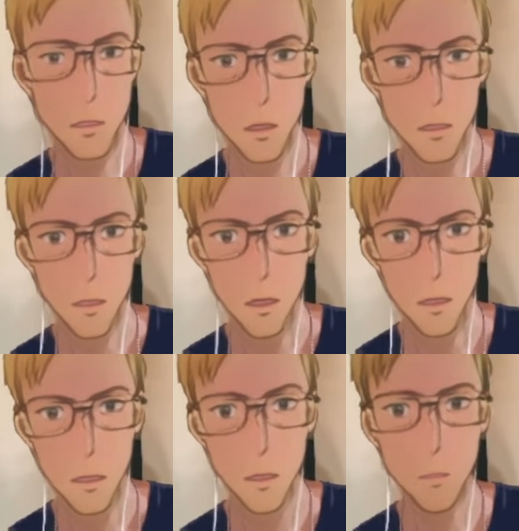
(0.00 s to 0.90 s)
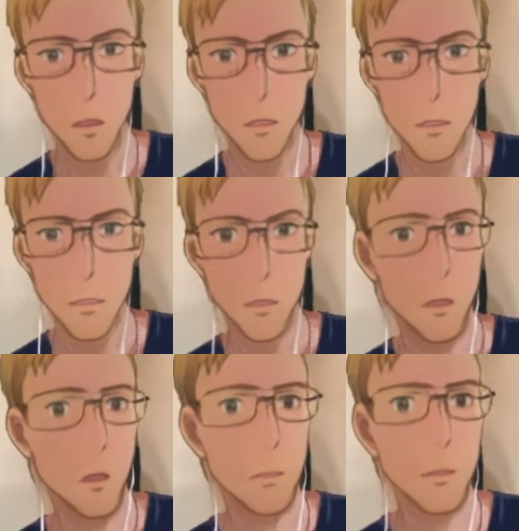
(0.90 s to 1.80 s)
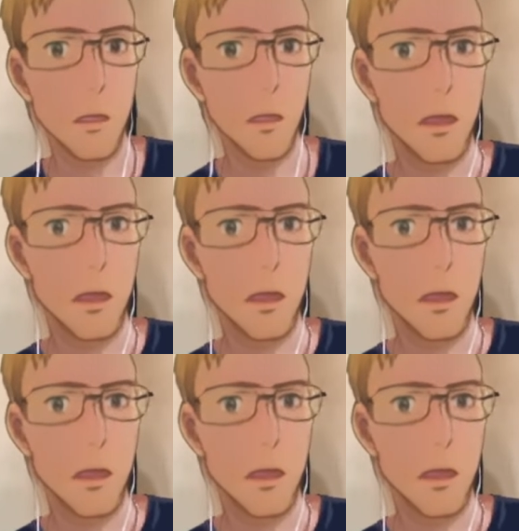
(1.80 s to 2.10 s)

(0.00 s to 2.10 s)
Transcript: just click one, open it,